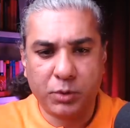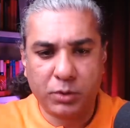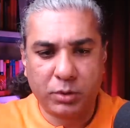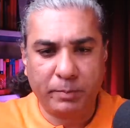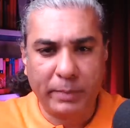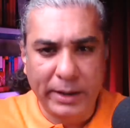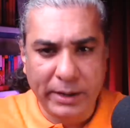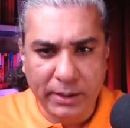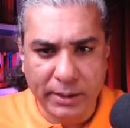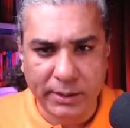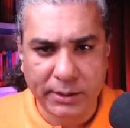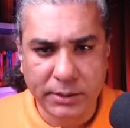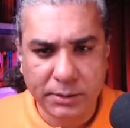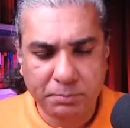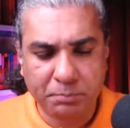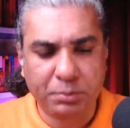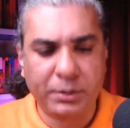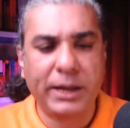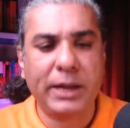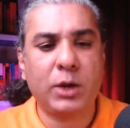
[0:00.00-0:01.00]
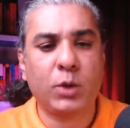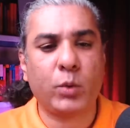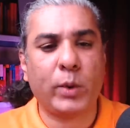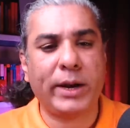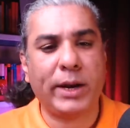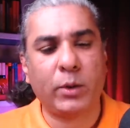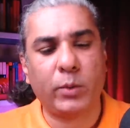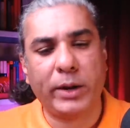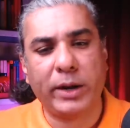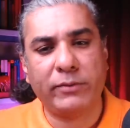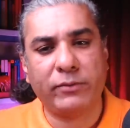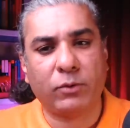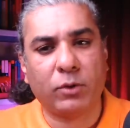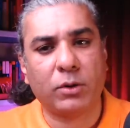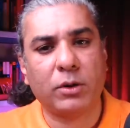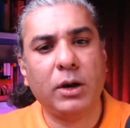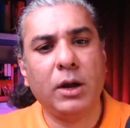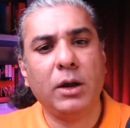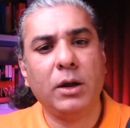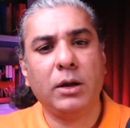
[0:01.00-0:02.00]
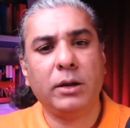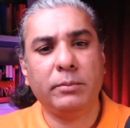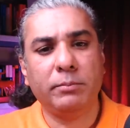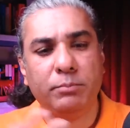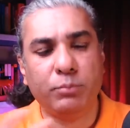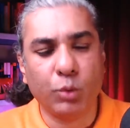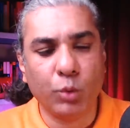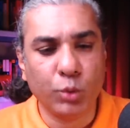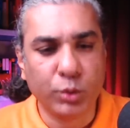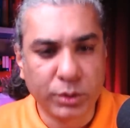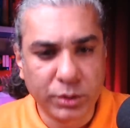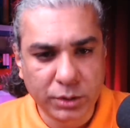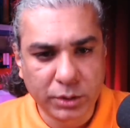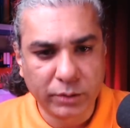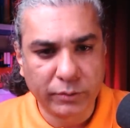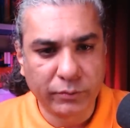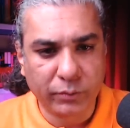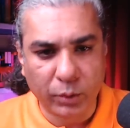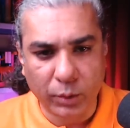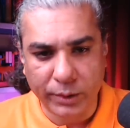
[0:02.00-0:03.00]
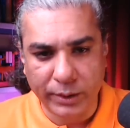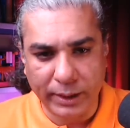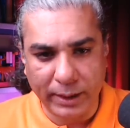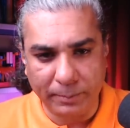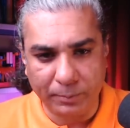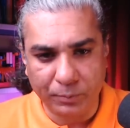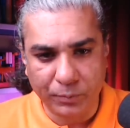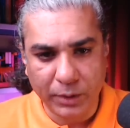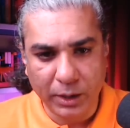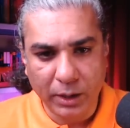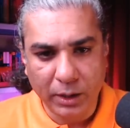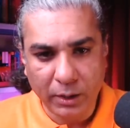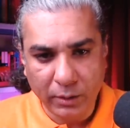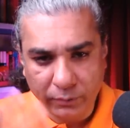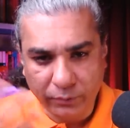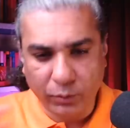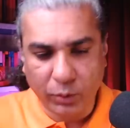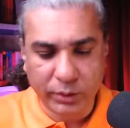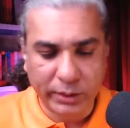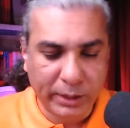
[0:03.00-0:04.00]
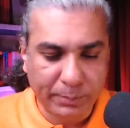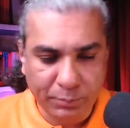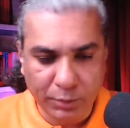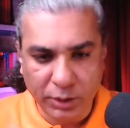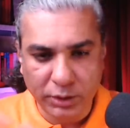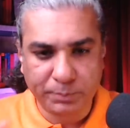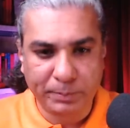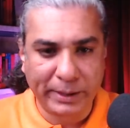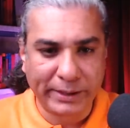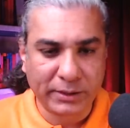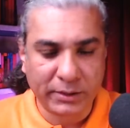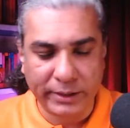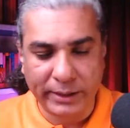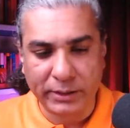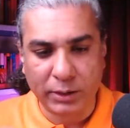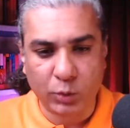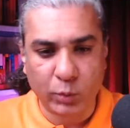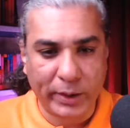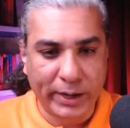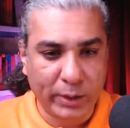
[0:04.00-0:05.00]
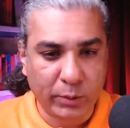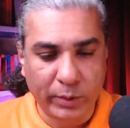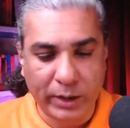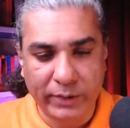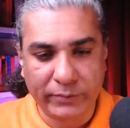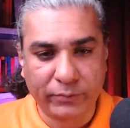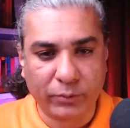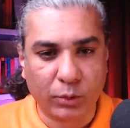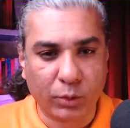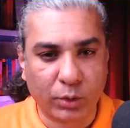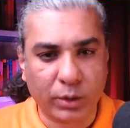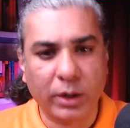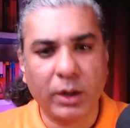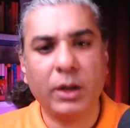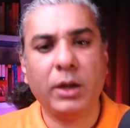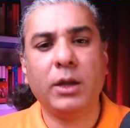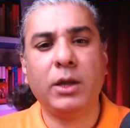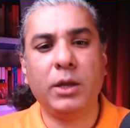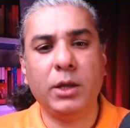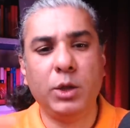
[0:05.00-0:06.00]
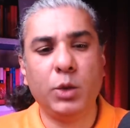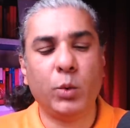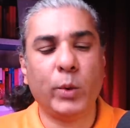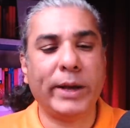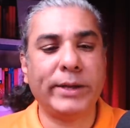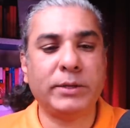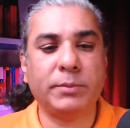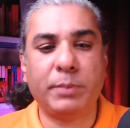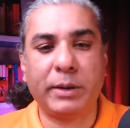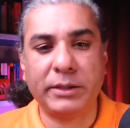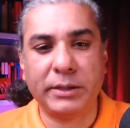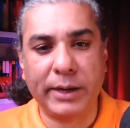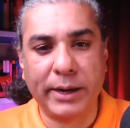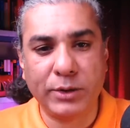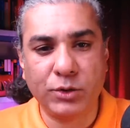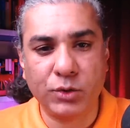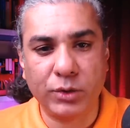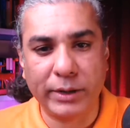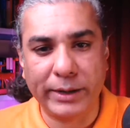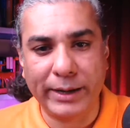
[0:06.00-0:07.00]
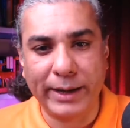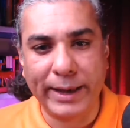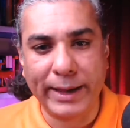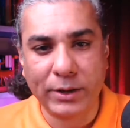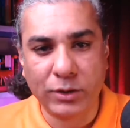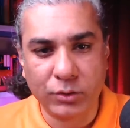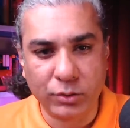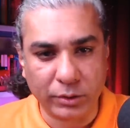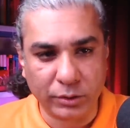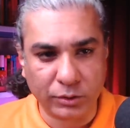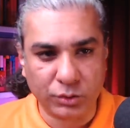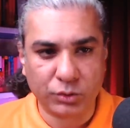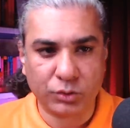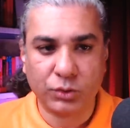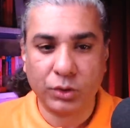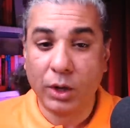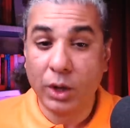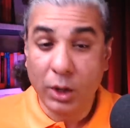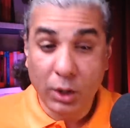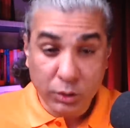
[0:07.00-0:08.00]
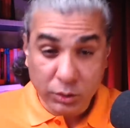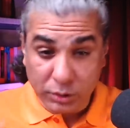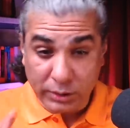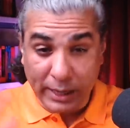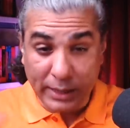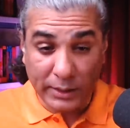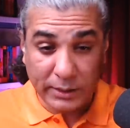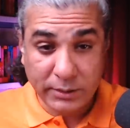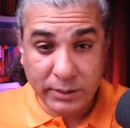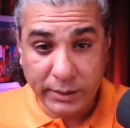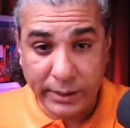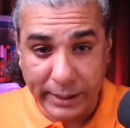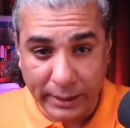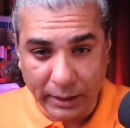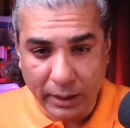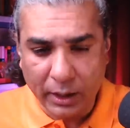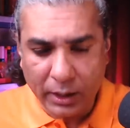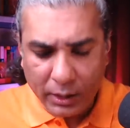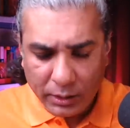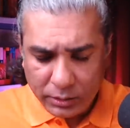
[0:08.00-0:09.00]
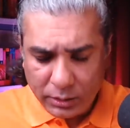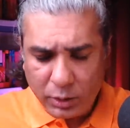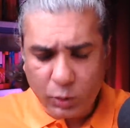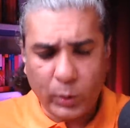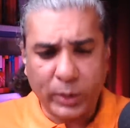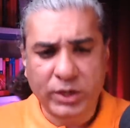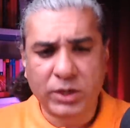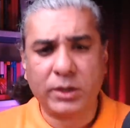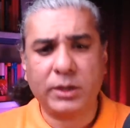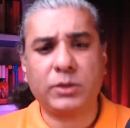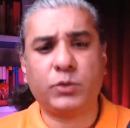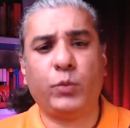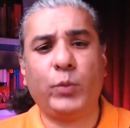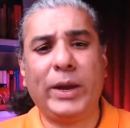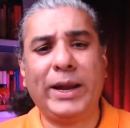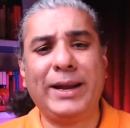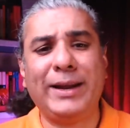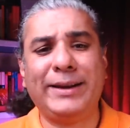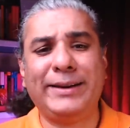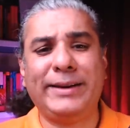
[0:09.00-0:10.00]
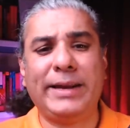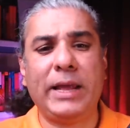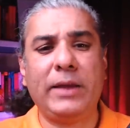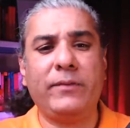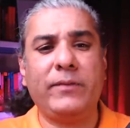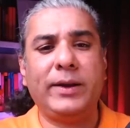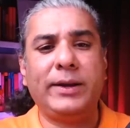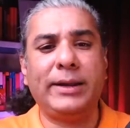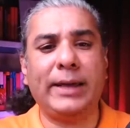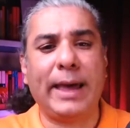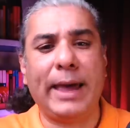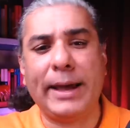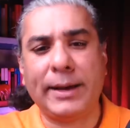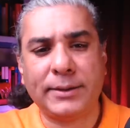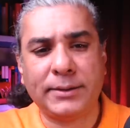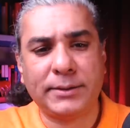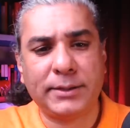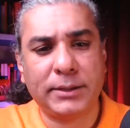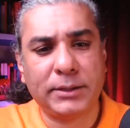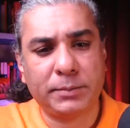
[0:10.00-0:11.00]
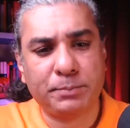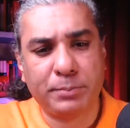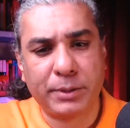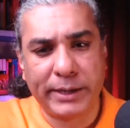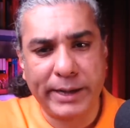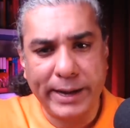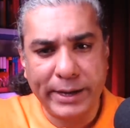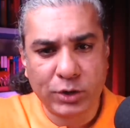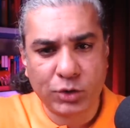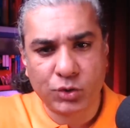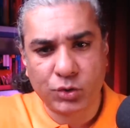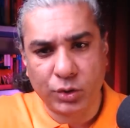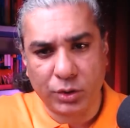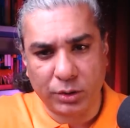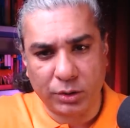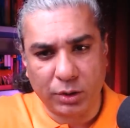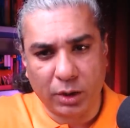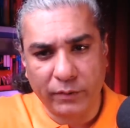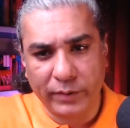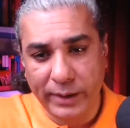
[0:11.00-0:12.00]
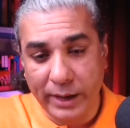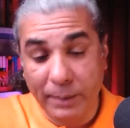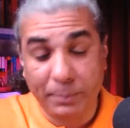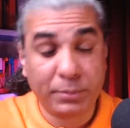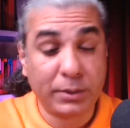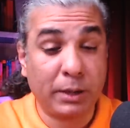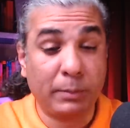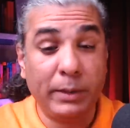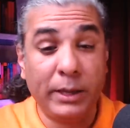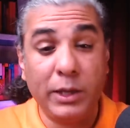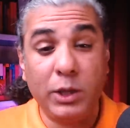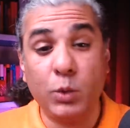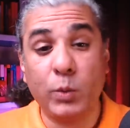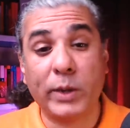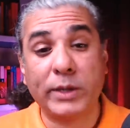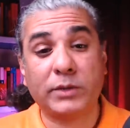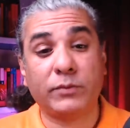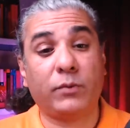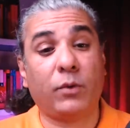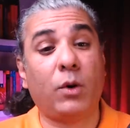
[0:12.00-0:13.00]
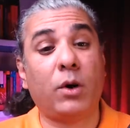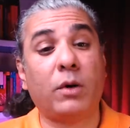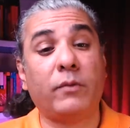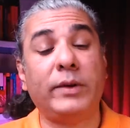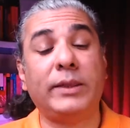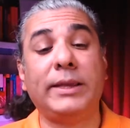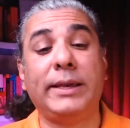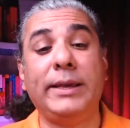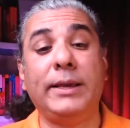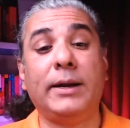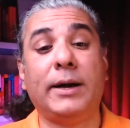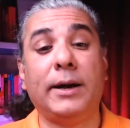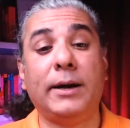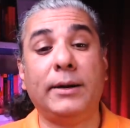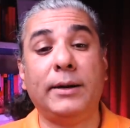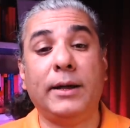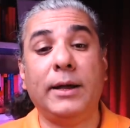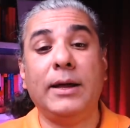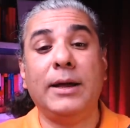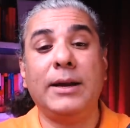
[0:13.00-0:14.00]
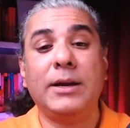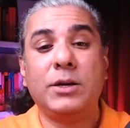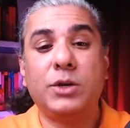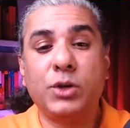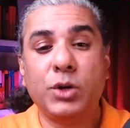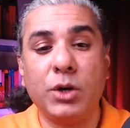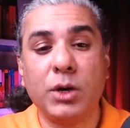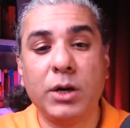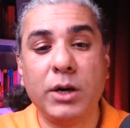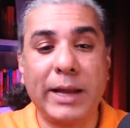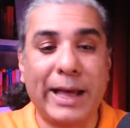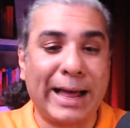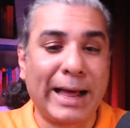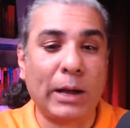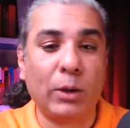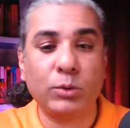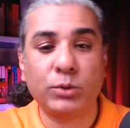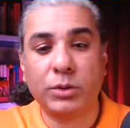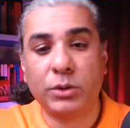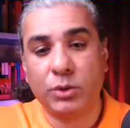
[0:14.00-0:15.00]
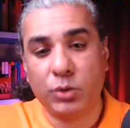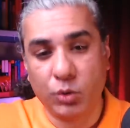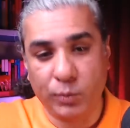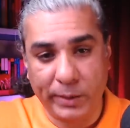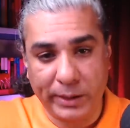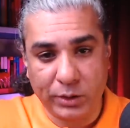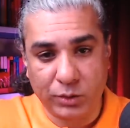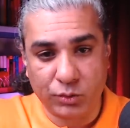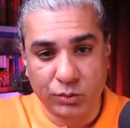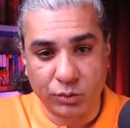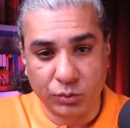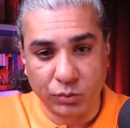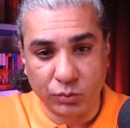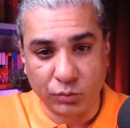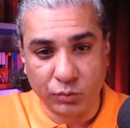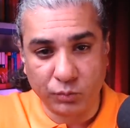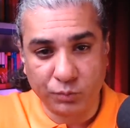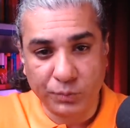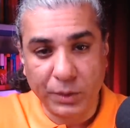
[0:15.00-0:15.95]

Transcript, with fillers: tremendous pre 2024 boost for them for their prospects in the 2024 US presidential elections. So that is the deal. So the question is will David Axe's prediction of an upcoming US war with Iran turn out to be true?